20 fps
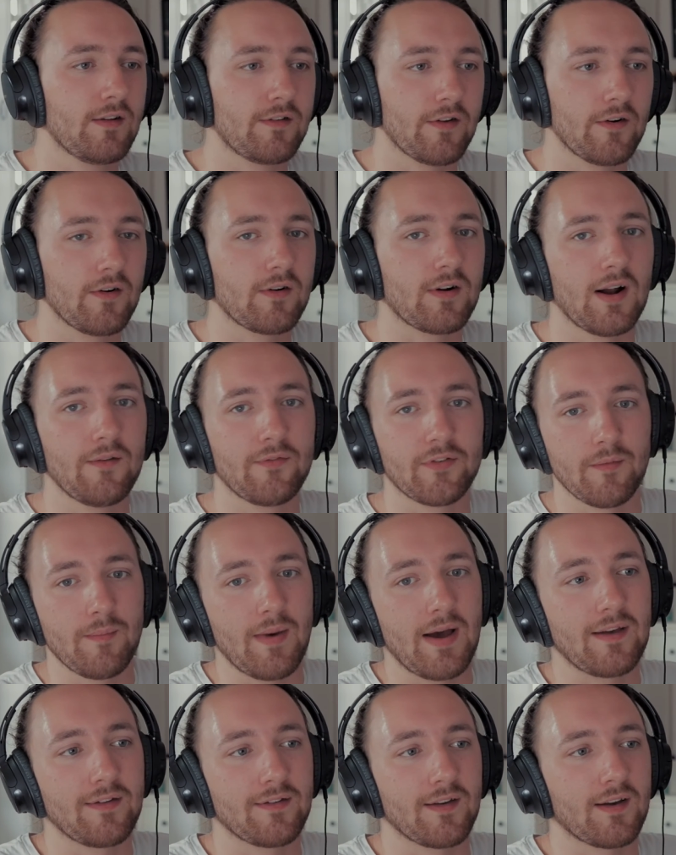Donald Glover's
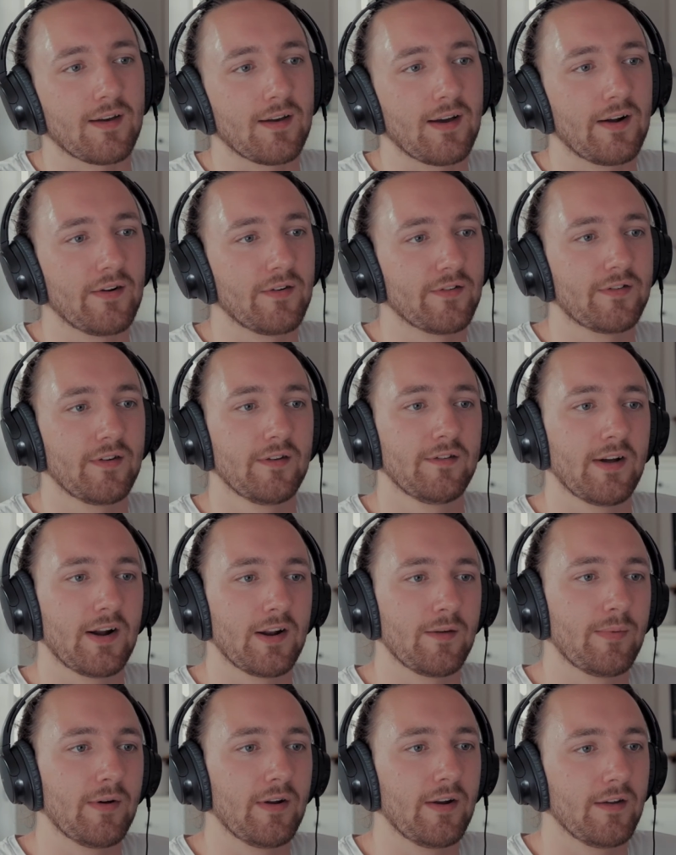amazing, and also
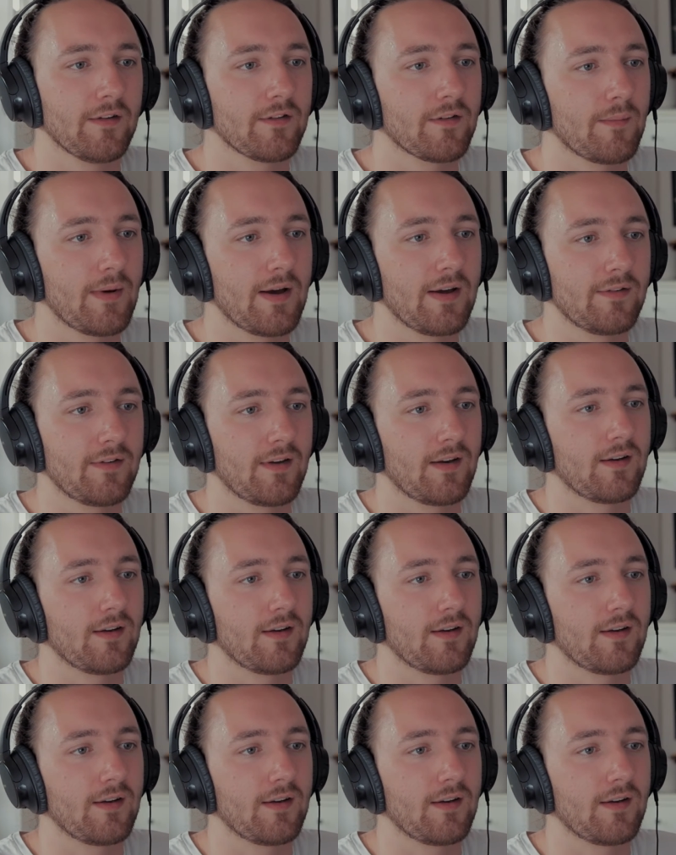Danny Pudi is amazing,